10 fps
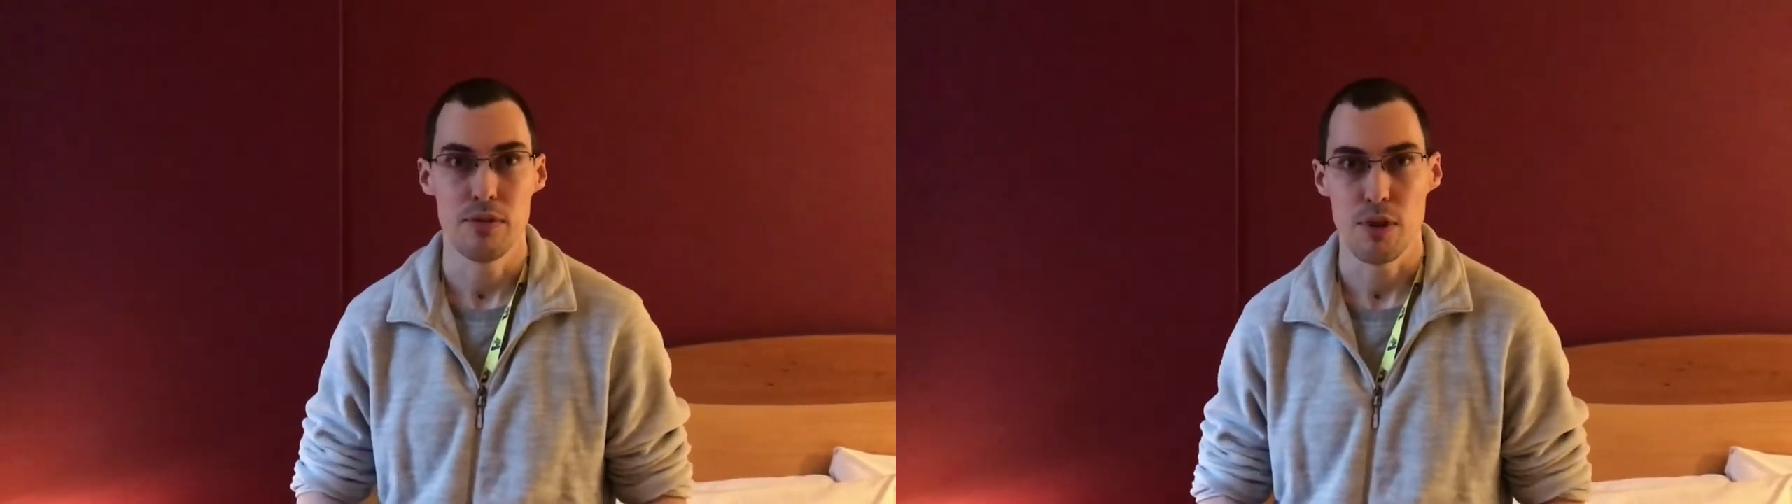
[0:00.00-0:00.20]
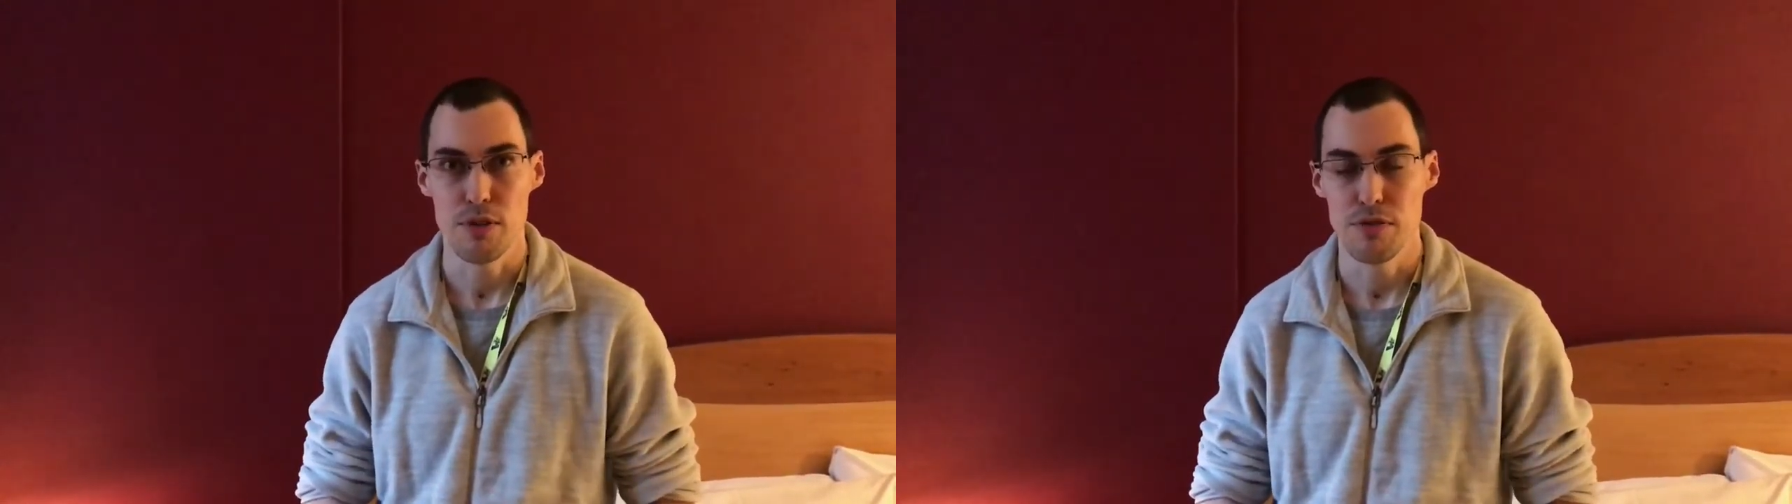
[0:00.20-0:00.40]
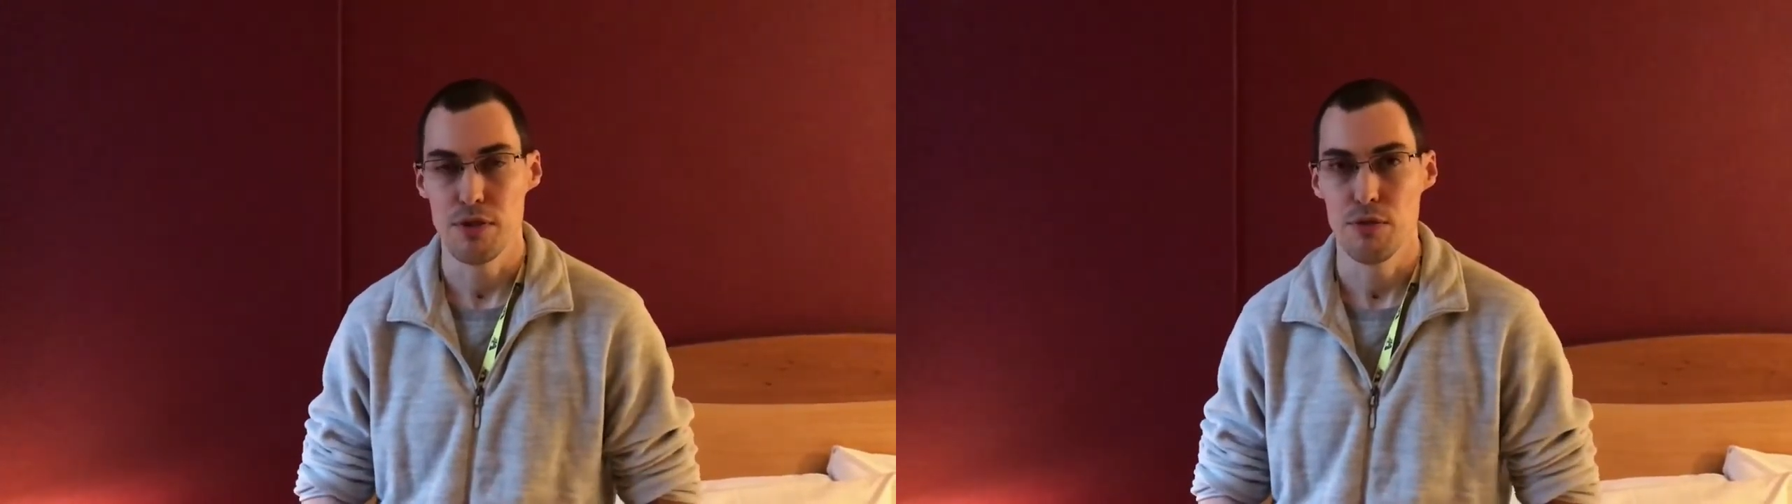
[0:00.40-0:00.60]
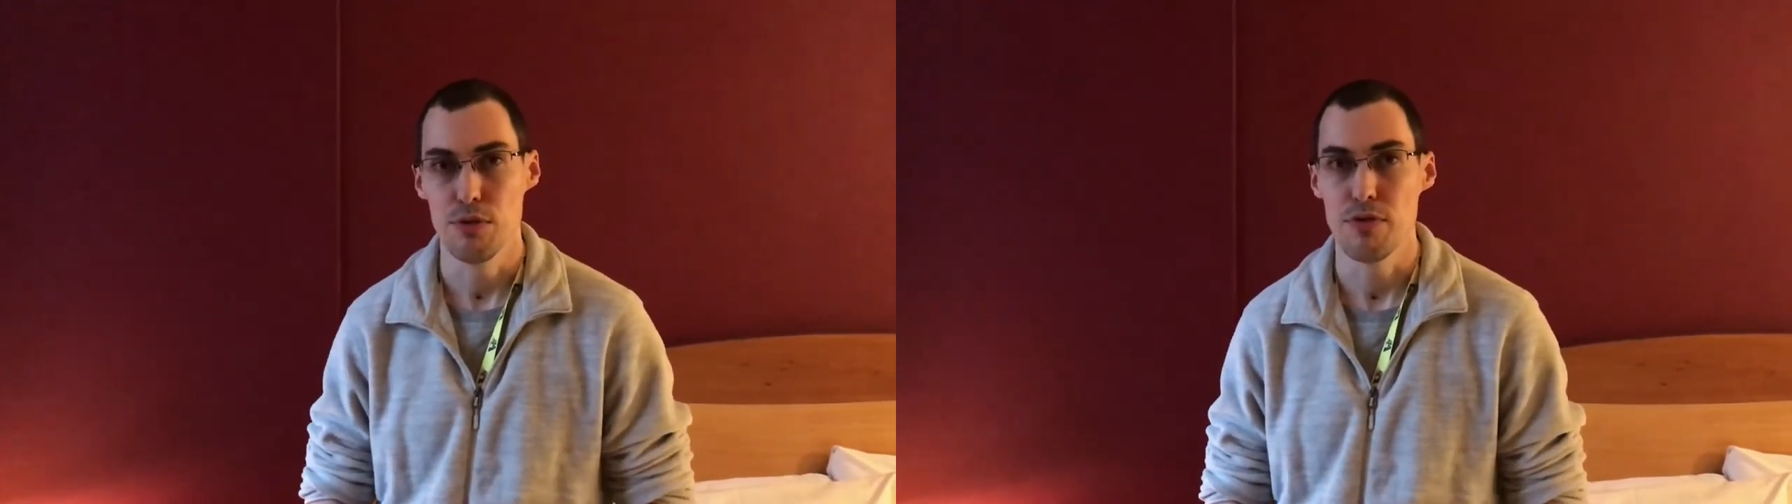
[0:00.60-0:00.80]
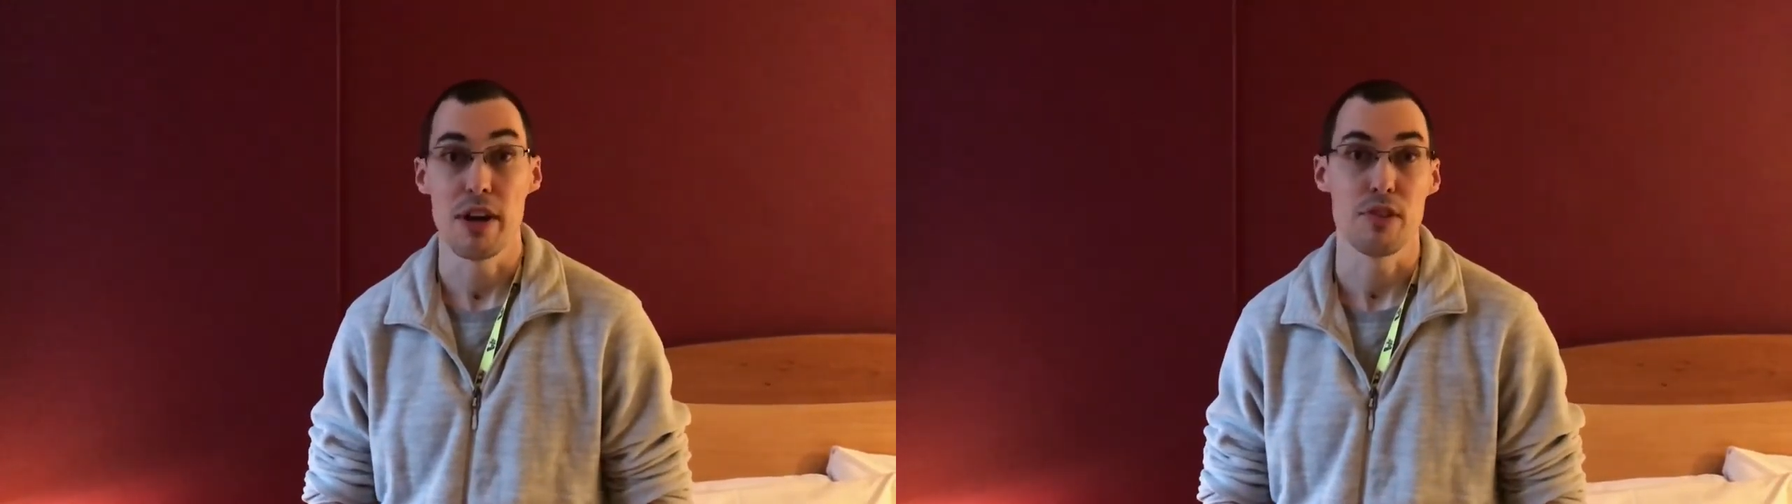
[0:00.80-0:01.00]
Trying to
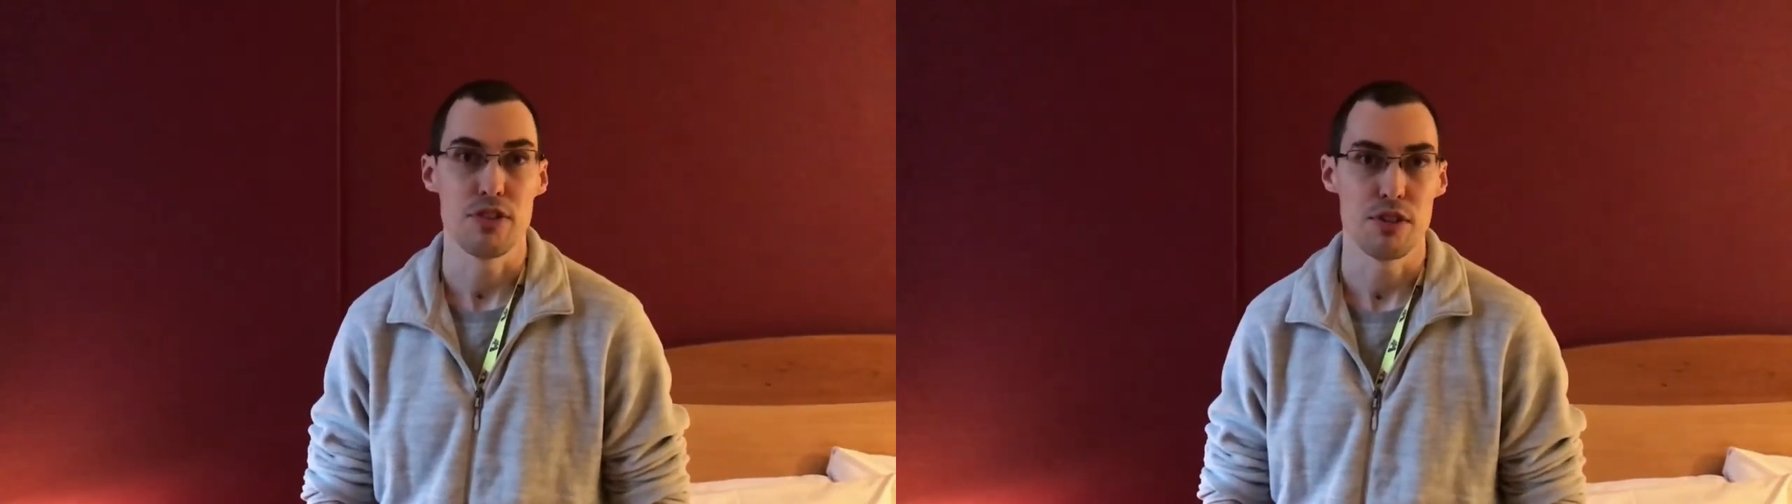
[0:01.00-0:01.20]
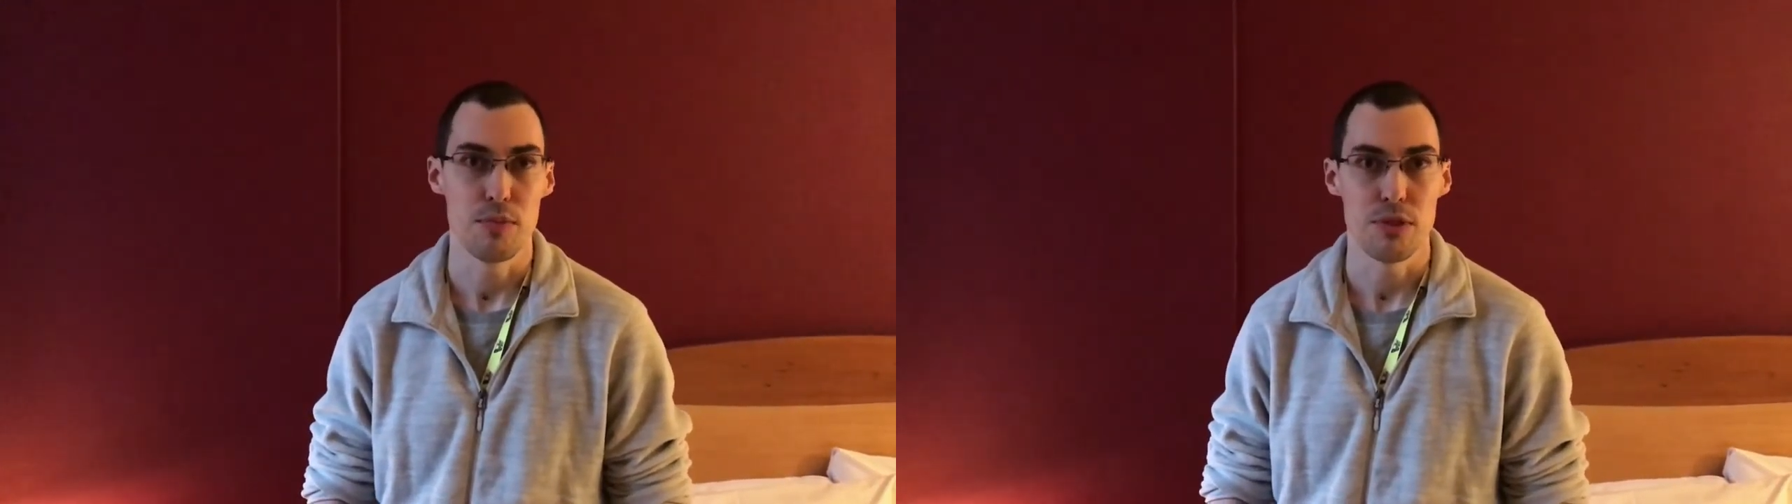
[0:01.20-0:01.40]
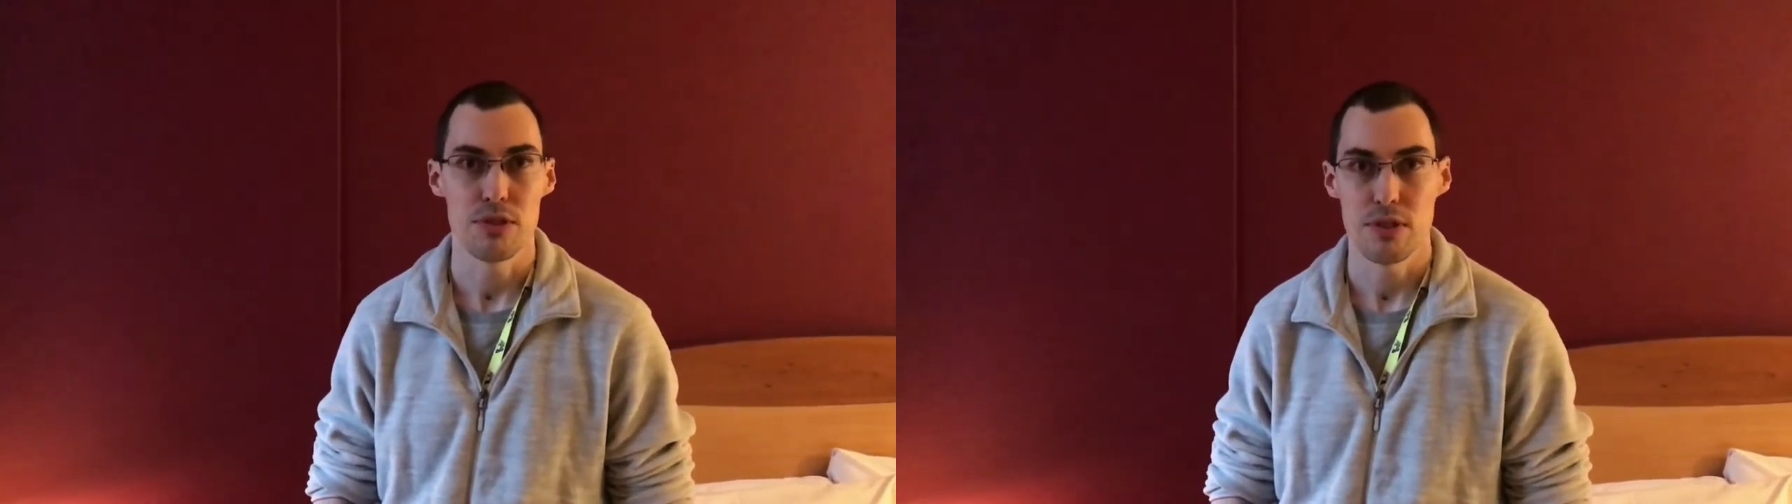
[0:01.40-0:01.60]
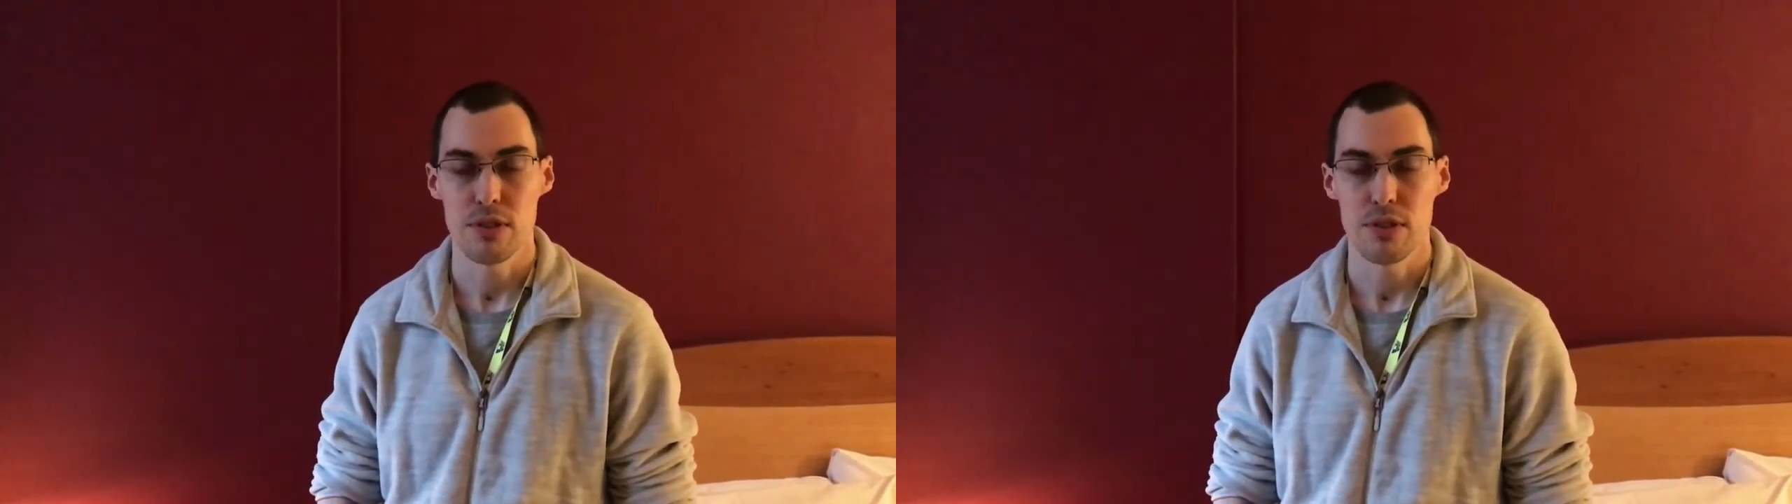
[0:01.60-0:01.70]
do five or six books.